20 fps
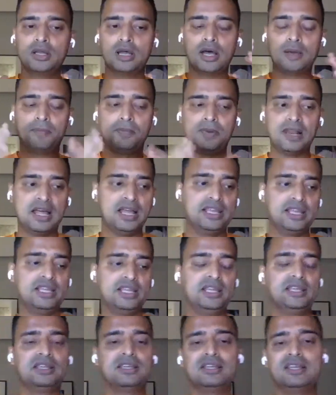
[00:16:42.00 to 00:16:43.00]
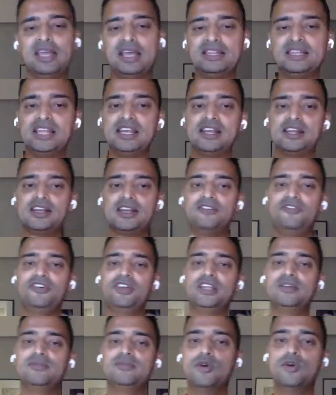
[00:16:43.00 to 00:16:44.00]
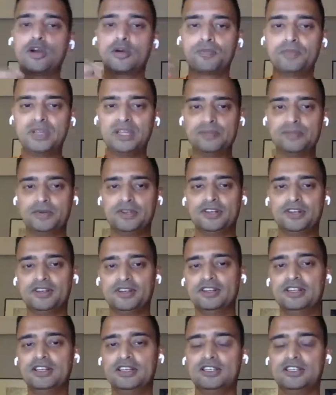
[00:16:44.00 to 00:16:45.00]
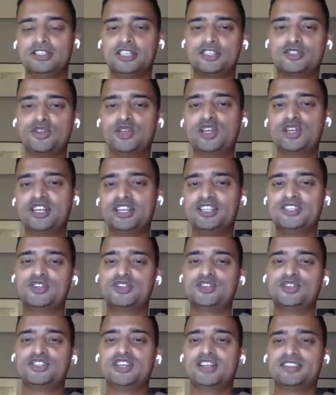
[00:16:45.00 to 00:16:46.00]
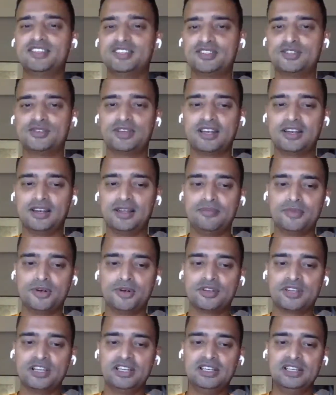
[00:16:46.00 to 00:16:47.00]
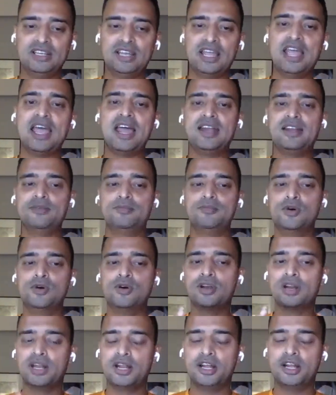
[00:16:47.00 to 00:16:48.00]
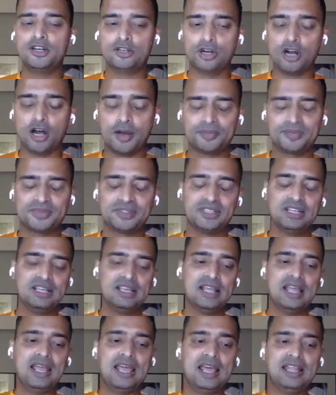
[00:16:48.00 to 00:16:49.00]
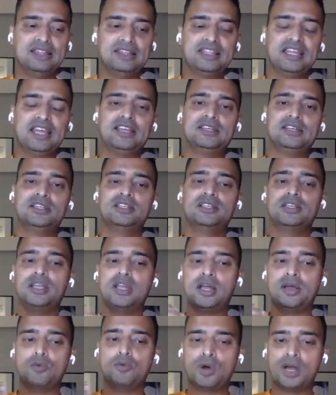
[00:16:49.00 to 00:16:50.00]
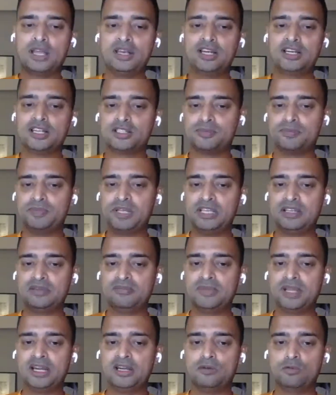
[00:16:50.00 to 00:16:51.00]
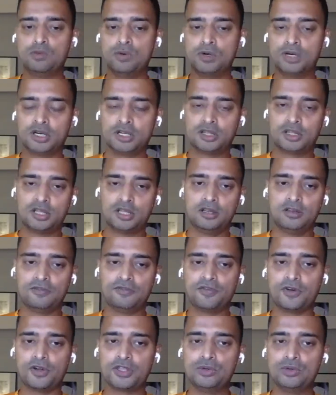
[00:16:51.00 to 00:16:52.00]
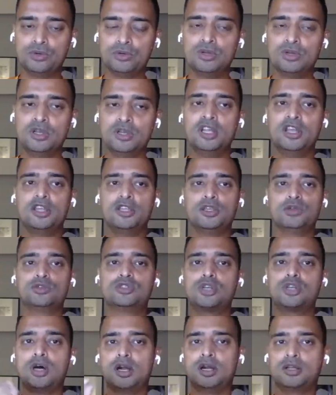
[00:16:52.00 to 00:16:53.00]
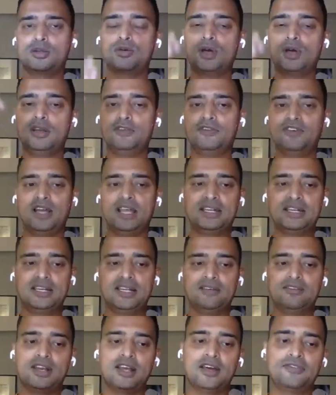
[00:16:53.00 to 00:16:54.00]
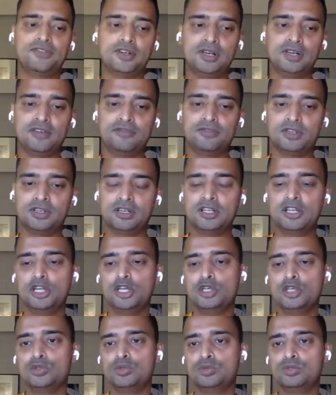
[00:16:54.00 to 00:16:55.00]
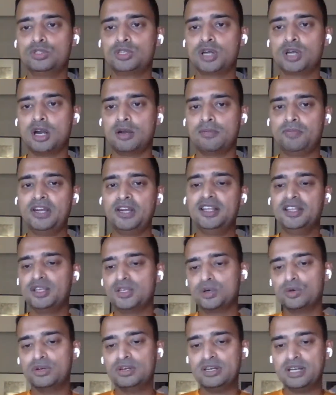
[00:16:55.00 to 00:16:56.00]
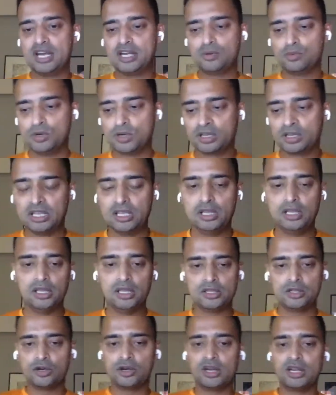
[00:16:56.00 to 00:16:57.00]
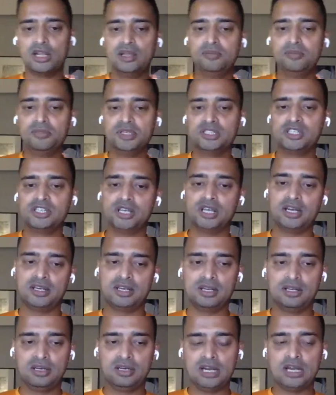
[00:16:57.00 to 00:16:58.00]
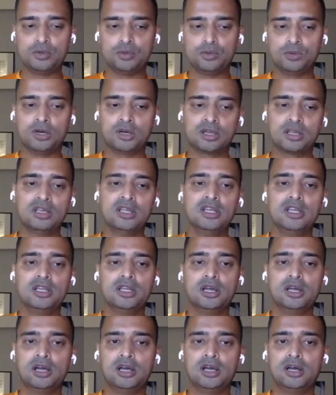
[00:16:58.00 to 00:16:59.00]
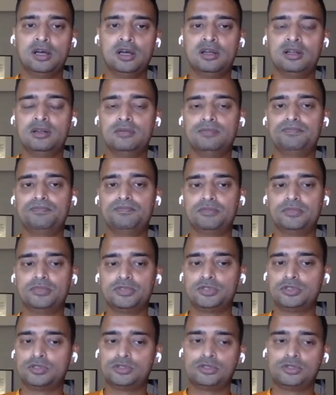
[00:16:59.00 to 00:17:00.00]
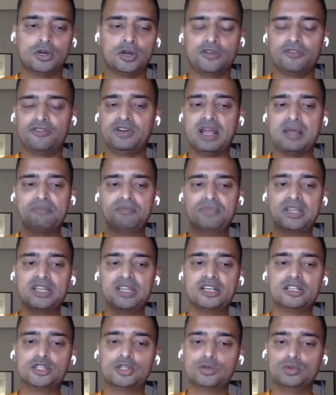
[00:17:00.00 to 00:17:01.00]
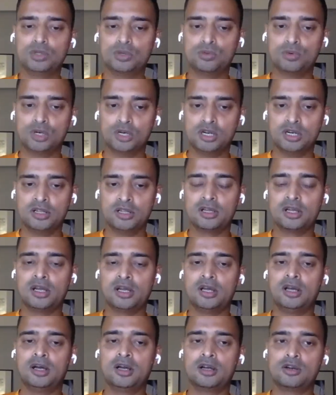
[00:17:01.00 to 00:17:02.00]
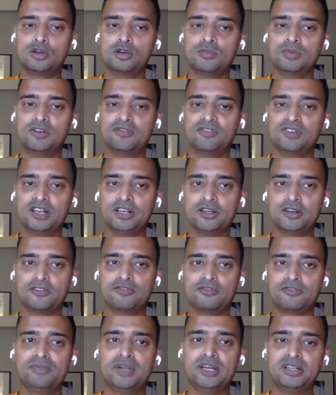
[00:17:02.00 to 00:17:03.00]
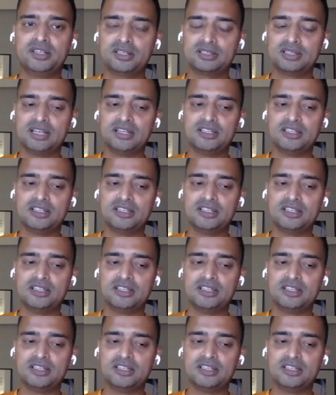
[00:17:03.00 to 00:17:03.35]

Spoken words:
applying, and then referring more people just to increase your chances to get a Lamborghini and more airdrops. And then while it is being made worth for you, you start qualifying level after level to start building your network, your immediate network, sort of ramping it through the world, a global fleet of mentors